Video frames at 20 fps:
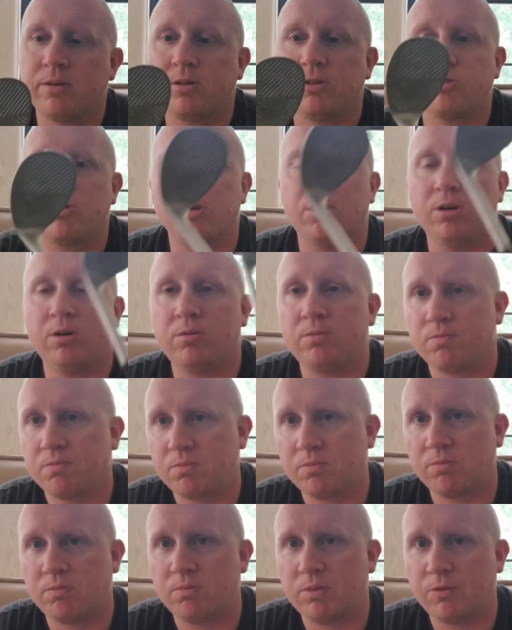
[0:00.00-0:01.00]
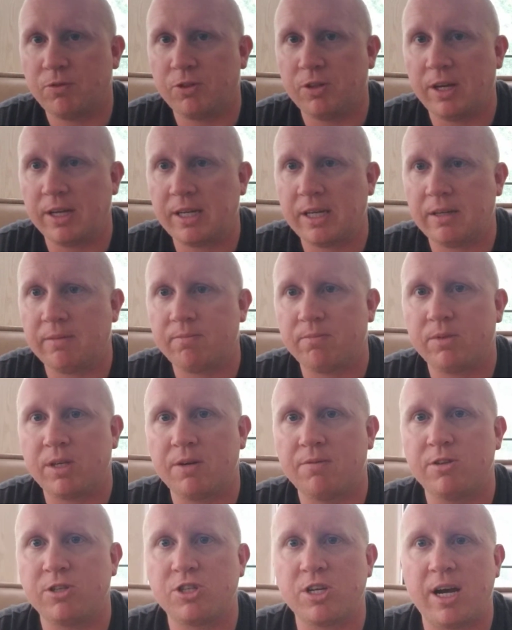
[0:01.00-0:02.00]
So if you like it,
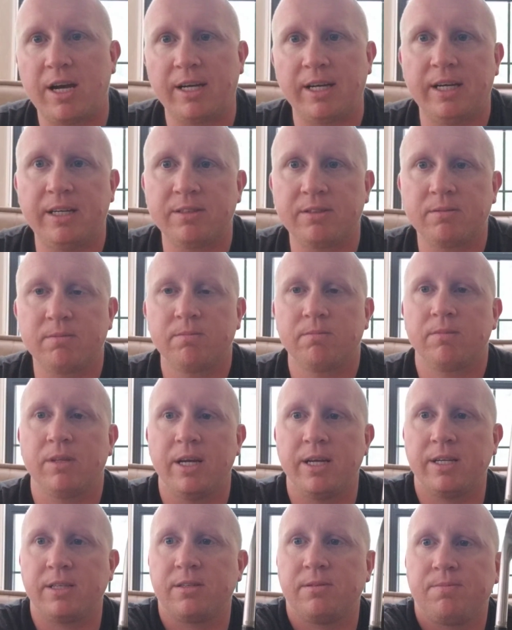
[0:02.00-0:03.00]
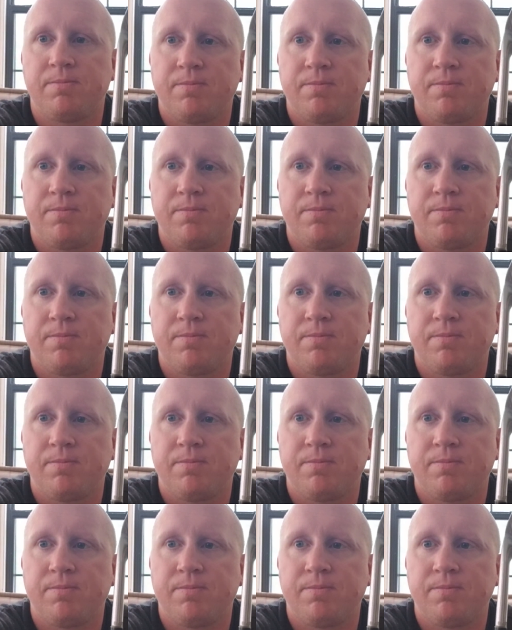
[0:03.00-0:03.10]
give it a shot, guys. Thanks.